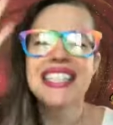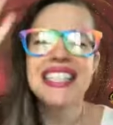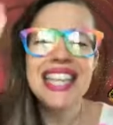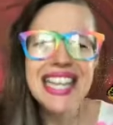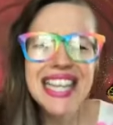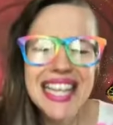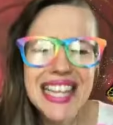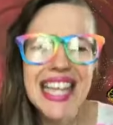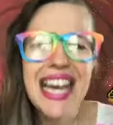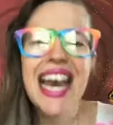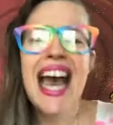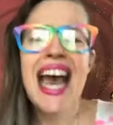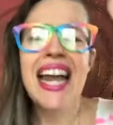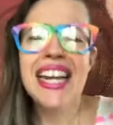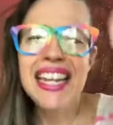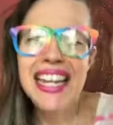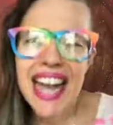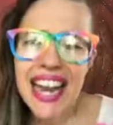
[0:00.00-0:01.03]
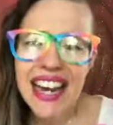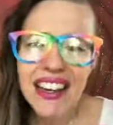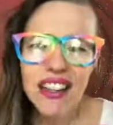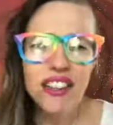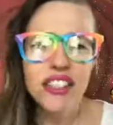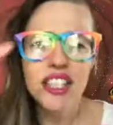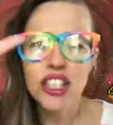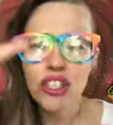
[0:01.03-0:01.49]
teeth and
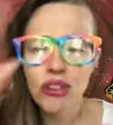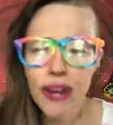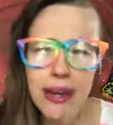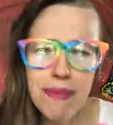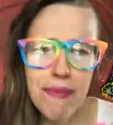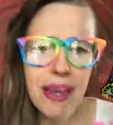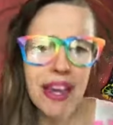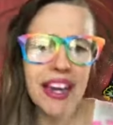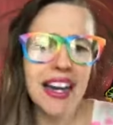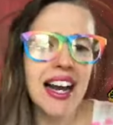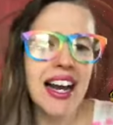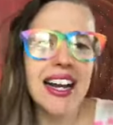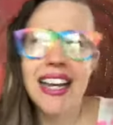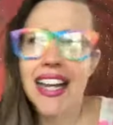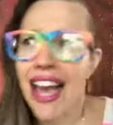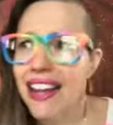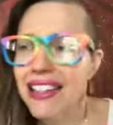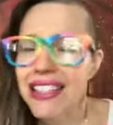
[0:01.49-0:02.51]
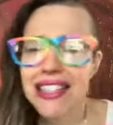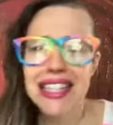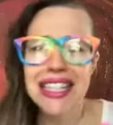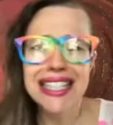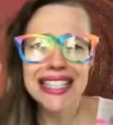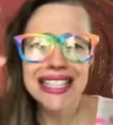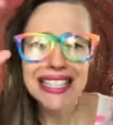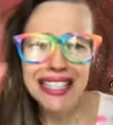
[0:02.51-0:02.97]
nails scraping
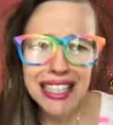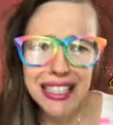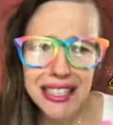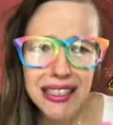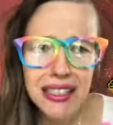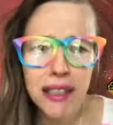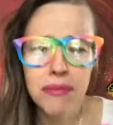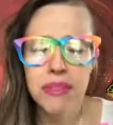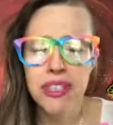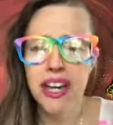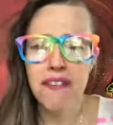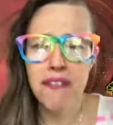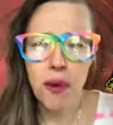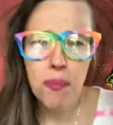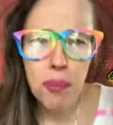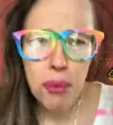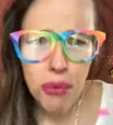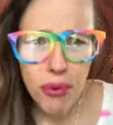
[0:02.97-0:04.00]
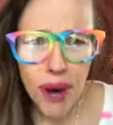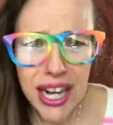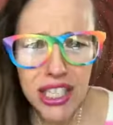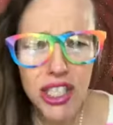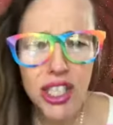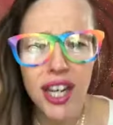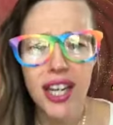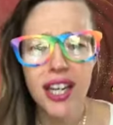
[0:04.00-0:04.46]
against these systems of
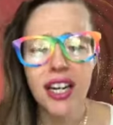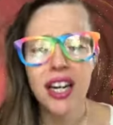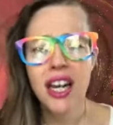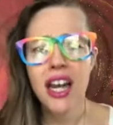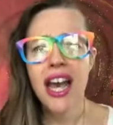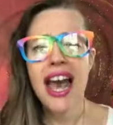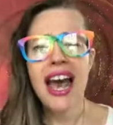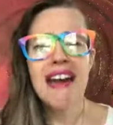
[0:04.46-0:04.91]
oppression